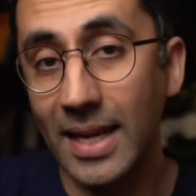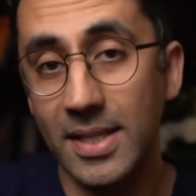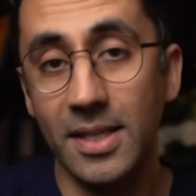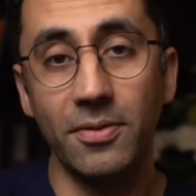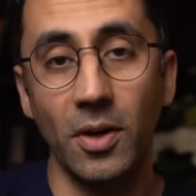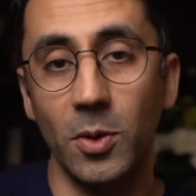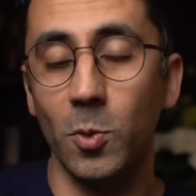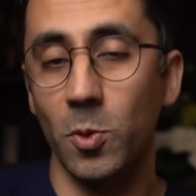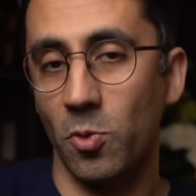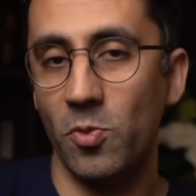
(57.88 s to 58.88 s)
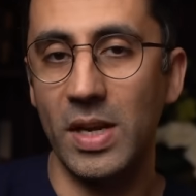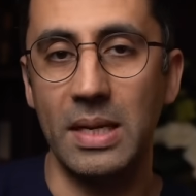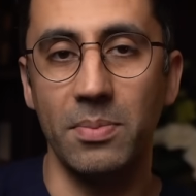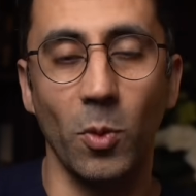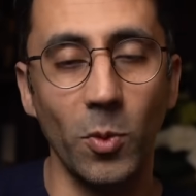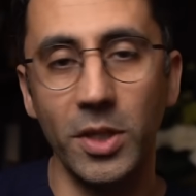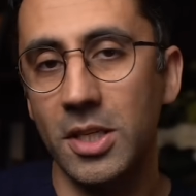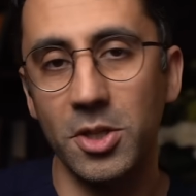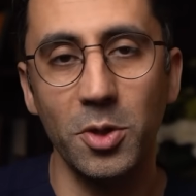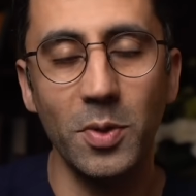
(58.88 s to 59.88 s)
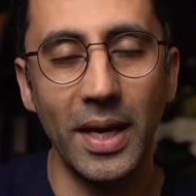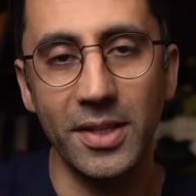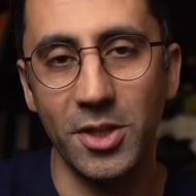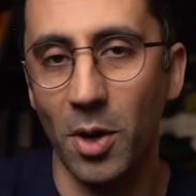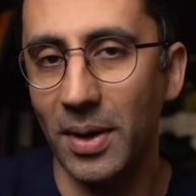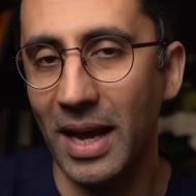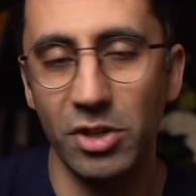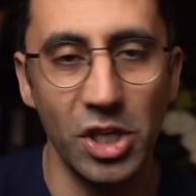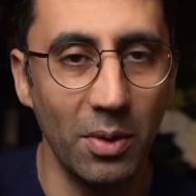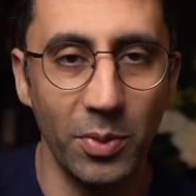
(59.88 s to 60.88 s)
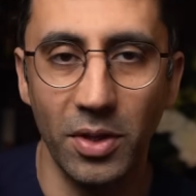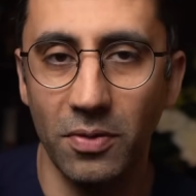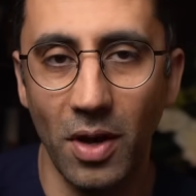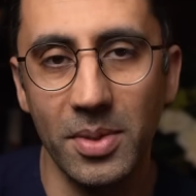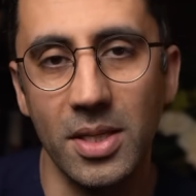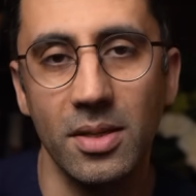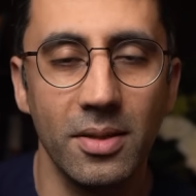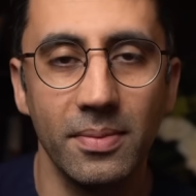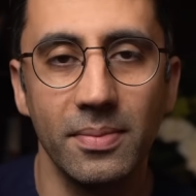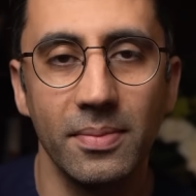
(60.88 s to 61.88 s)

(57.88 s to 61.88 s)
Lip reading: antifungal cream. All you need to do is go and have a chat with your pharmacist.